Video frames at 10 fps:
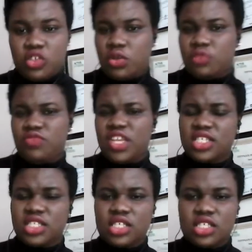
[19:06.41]
You're
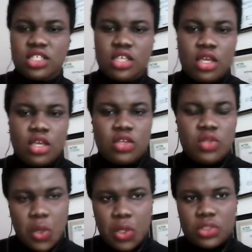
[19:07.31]
racist,
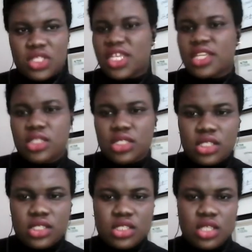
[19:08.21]
you're
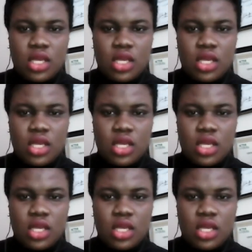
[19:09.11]
sexist.